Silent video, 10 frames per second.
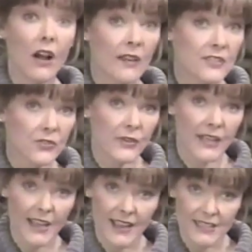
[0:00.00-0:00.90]

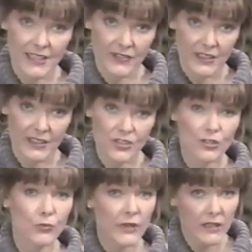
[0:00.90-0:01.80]
off-screen activities
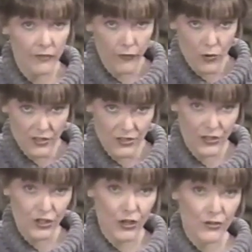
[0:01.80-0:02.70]
to reinforce
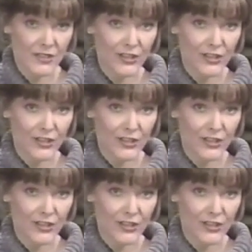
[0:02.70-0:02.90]
the show's